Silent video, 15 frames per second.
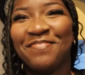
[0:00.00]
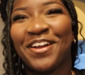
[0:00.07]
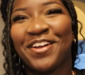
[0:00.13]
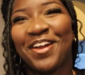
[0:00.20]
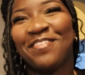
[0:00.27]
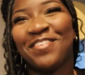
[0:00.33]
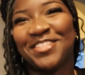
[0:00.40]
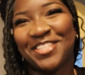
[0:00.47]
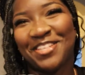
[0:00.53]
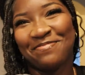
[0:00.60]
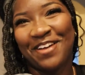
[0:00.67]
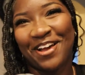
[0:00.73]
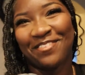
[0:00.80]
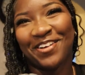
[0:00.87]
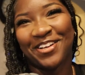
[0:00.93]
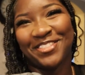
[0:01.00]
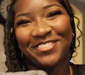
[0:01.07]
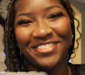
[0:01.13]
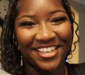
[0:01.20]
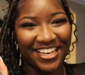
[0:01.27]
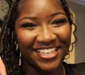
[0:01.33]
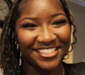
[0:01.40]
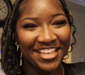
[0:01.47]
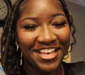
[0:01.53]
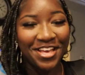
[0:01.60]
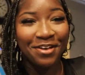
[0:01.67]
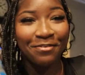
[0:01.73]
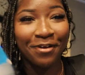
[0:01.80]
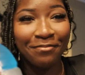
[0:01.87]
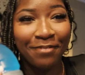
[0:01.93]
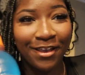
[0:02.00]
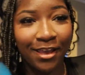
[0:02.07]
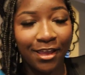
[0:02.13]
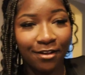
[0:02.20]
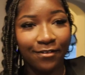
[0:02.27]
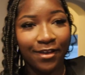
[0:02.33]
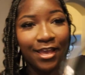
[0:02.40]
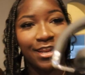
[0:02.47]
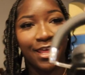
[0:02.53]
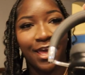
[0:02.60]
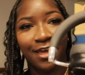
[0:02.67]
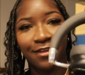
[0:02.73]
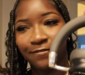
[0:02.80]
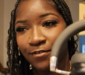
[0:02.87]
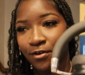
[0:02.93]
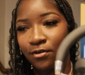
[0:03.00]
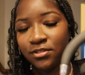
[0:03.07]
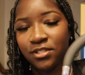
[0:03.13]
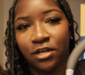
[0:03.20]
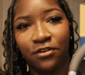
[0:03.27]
My grandma's in the back watching you guys. We have my Gatorade, headphones.